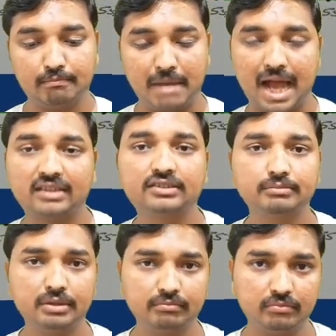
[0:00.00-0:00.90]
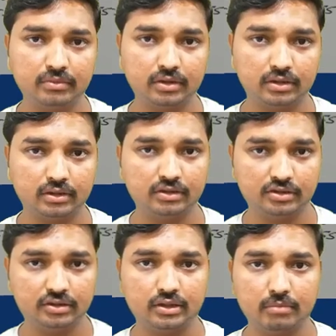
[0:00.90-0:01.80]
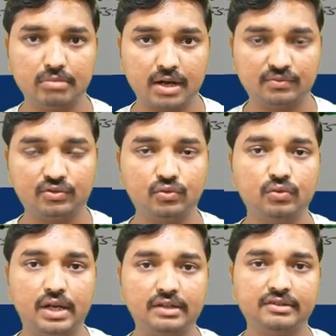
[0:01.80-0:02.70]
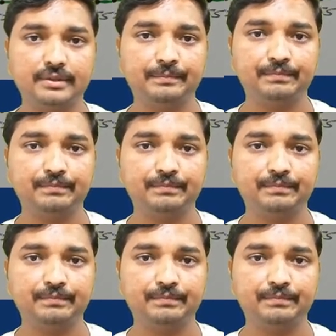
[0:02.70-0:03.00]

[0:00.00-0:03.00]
maximum number of students